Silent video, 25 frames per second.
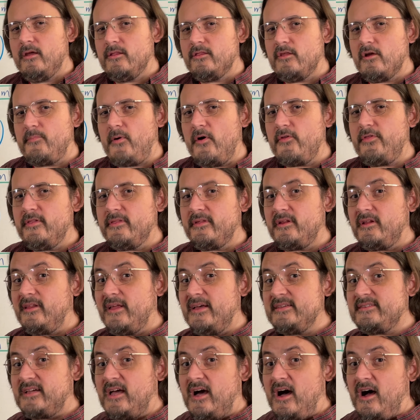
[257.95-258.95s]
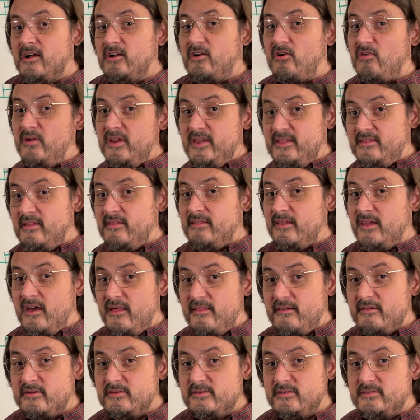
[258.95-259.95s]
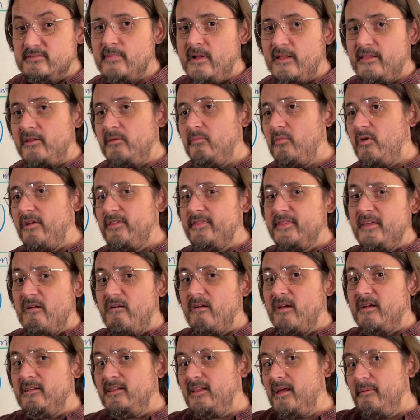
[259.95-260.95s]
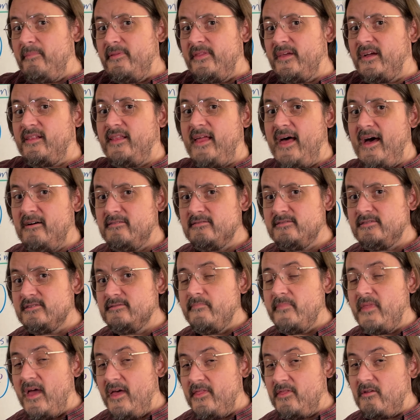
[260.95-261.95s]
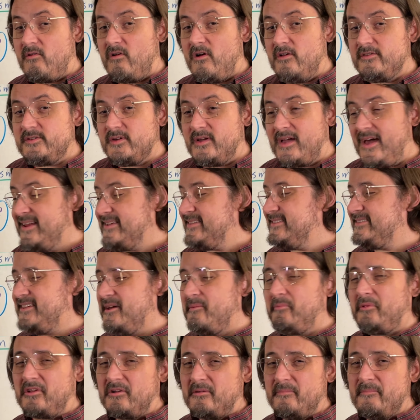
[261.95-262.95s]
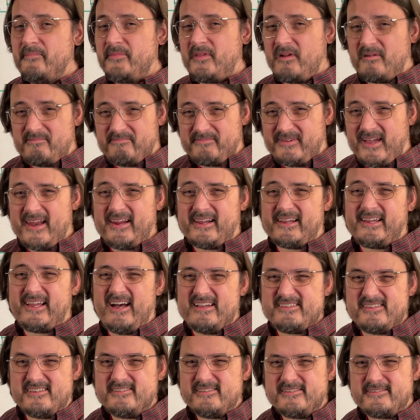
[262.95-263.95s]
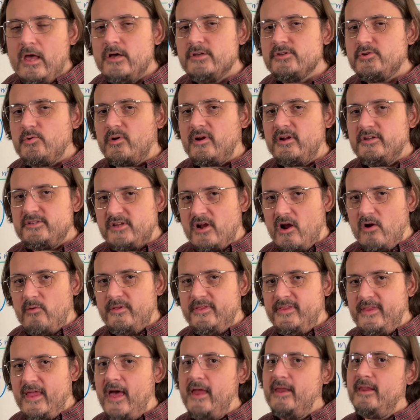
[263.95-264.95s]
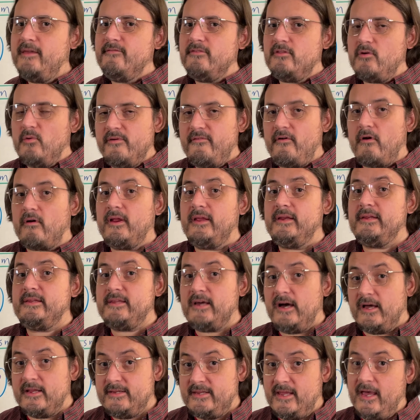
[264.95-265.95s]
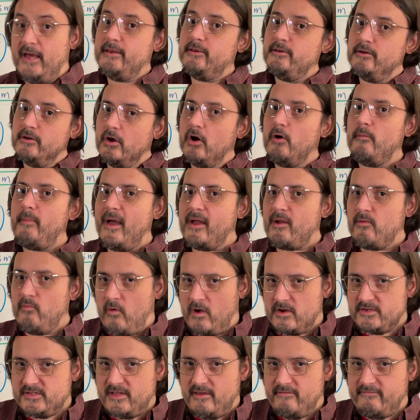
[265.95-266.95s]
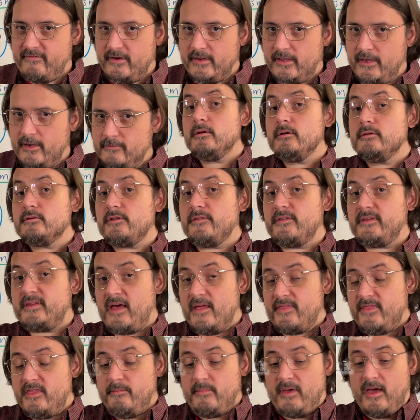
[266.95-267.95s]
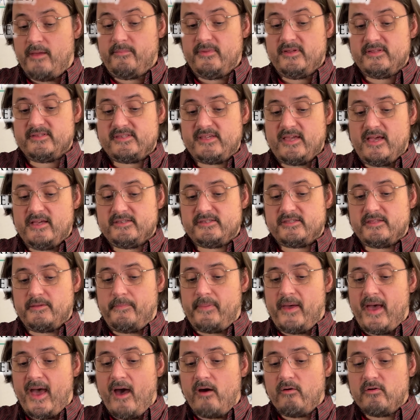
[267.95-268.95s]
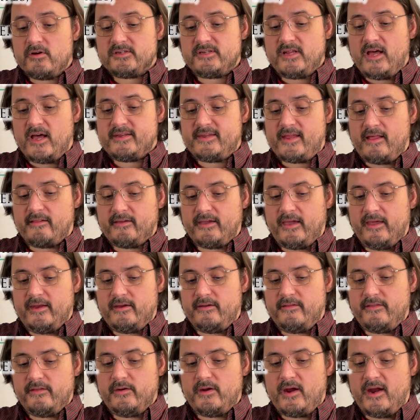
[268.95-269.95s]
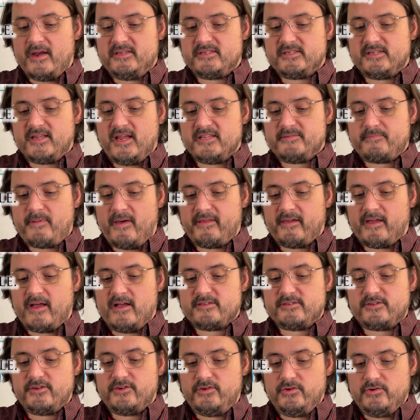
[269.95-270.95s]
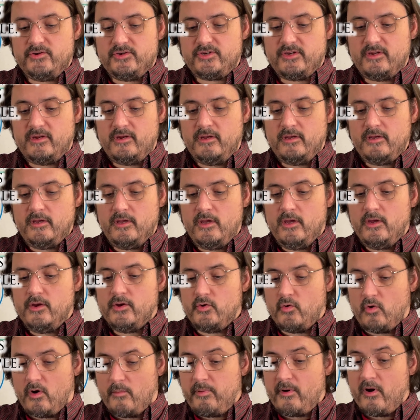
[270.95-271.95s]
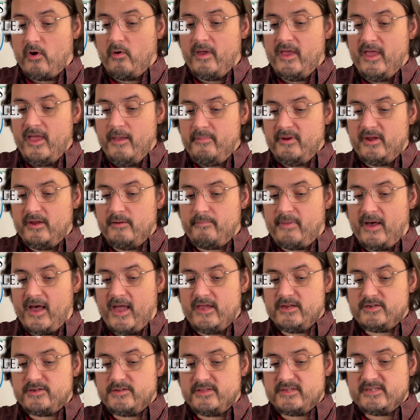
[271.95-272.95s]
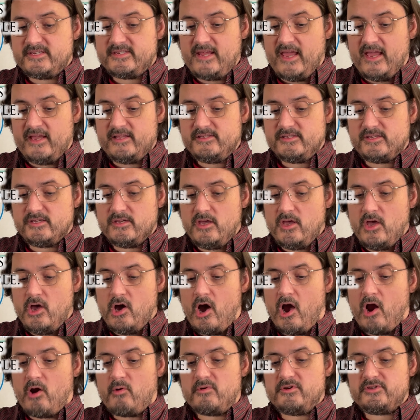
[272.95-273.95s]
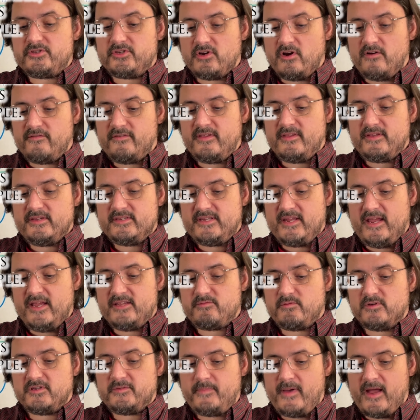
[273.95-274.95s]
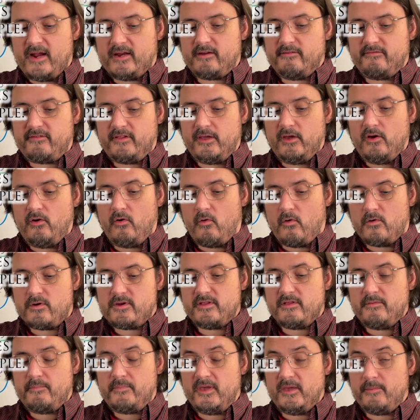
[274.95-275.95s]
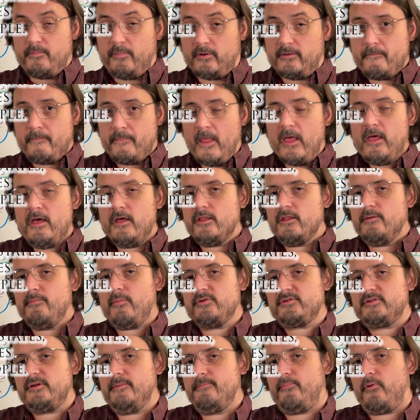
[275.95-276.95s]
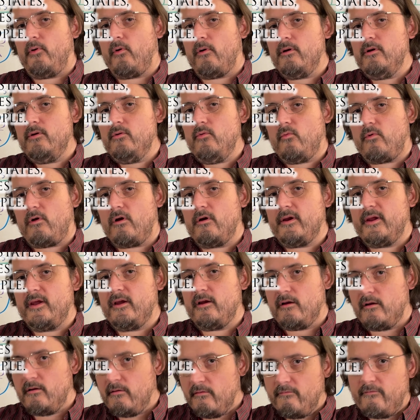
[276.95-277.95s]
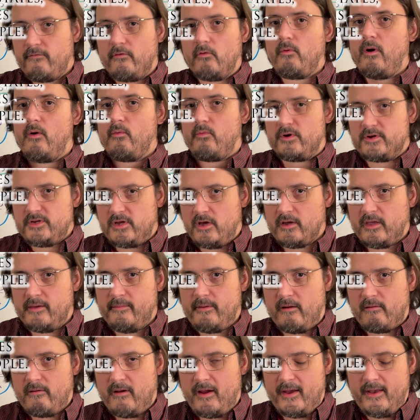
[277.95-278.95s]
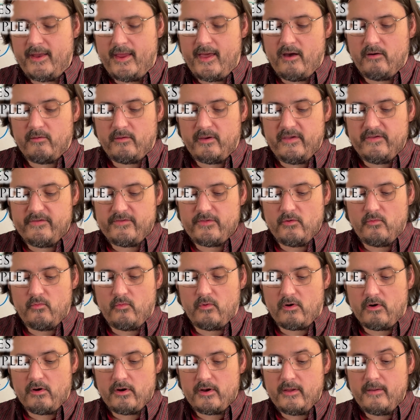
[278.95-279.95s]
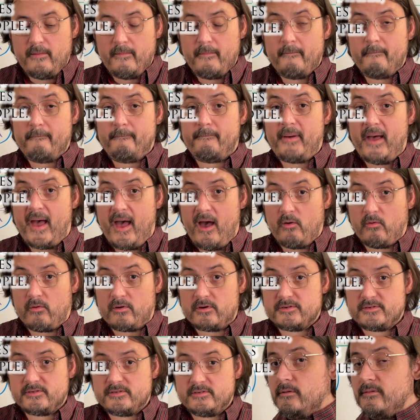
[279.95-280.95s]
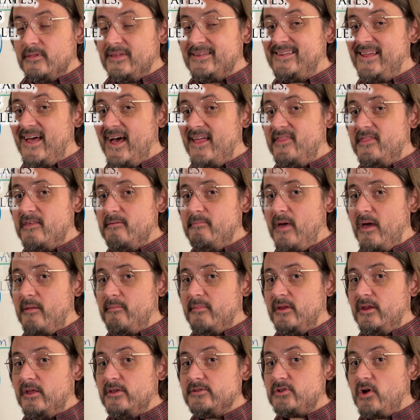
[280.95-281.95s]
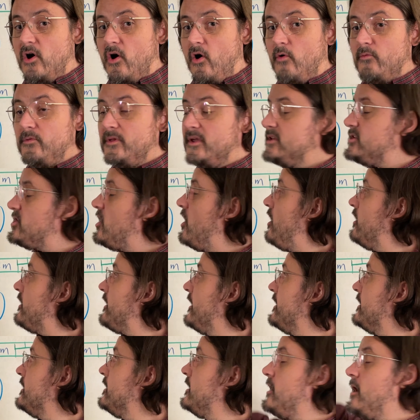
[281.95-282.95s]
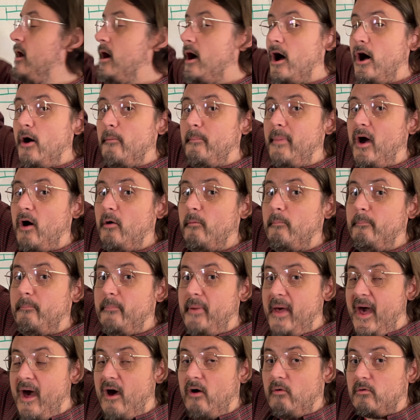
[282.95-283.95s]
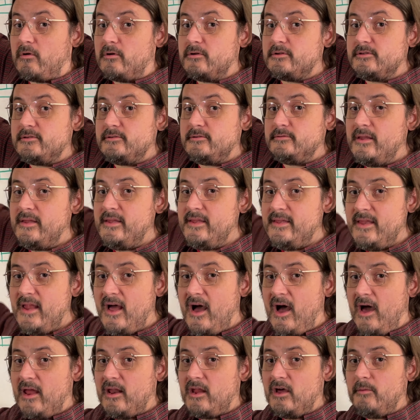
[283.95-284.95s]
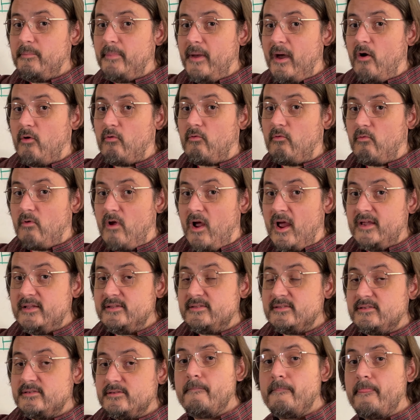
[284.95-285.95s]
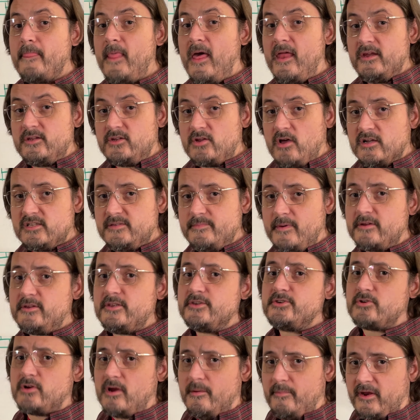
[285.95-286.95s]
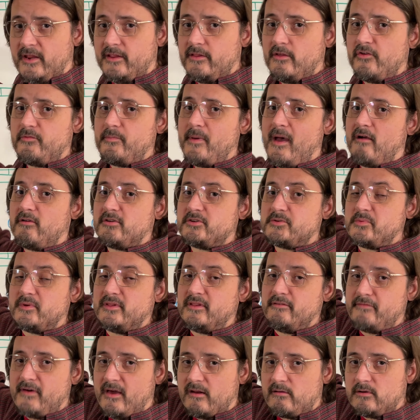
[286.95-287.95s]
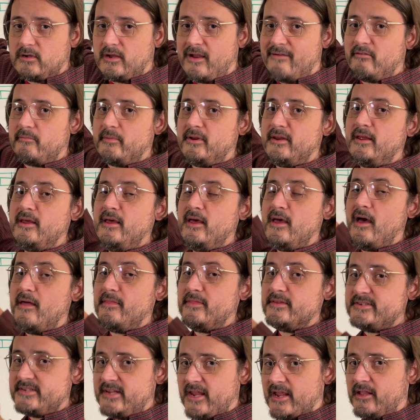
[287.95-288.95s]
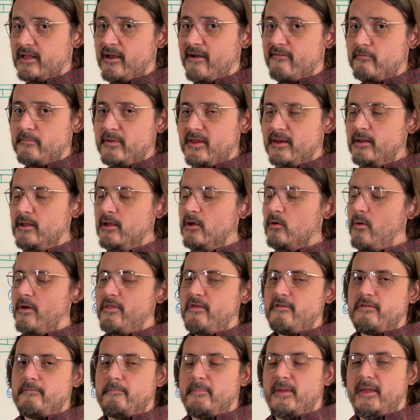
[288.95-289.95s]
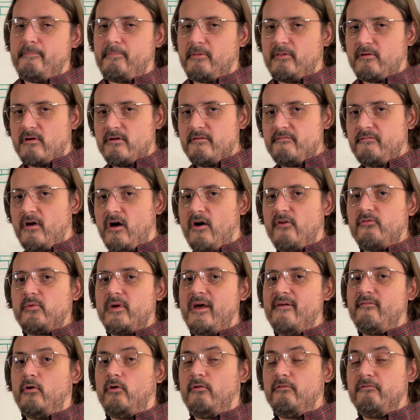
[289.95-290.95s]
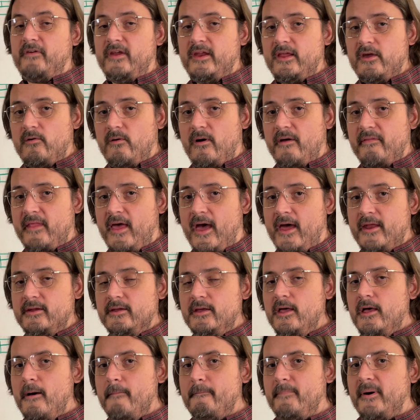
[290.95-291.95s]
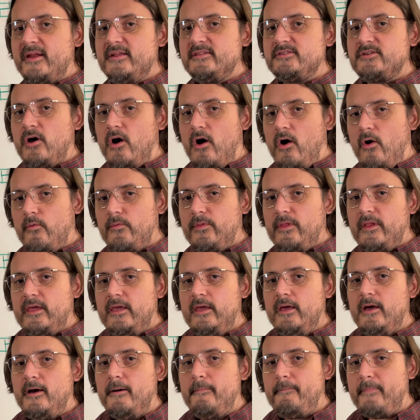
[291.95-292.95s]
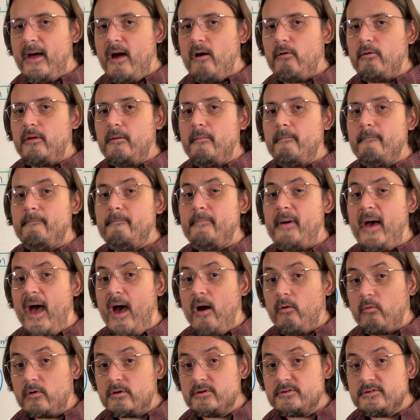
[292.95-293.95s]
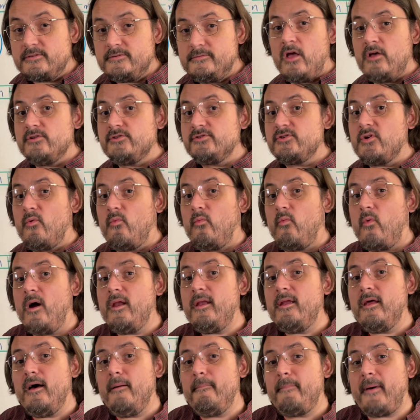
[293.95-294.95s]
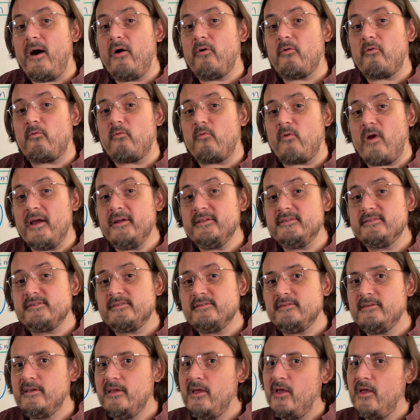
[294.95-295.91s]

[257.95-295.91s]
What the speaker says: They're both a little less concrete than the others, a little more ethereal up in the clouds, and they're also kind of similar. They're kind of cousins. So we're going to start with 10, even though we've already done 10. You can go back and watch that video. So the 10th Amendment says, the powers not delegated to the United States by the Constitution, nor prohibited by it to the states, are reserved to the states respectively or to the people. The most important word here for what we're talking about right now is the word powers. The 10th Amendment is only talking about powers, not about rights. And it talks about distributing those powers between the federal government and the state government, whether the people are involved. We have a whole video on that, but it's only about powers. So what about rights?